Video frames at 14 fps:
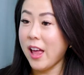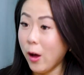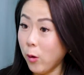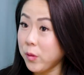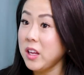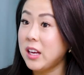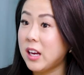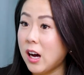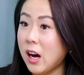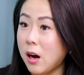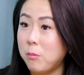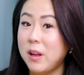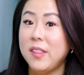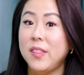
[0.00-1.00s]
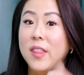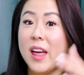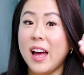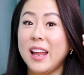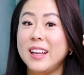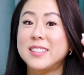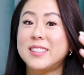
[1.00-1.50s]
healthy, and
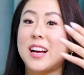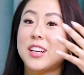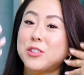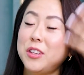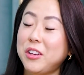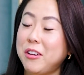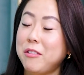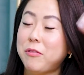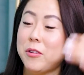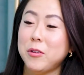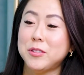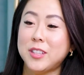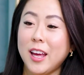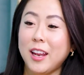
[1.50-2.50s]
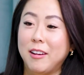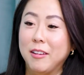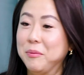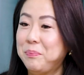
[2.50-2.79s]
that is actually good for your skin.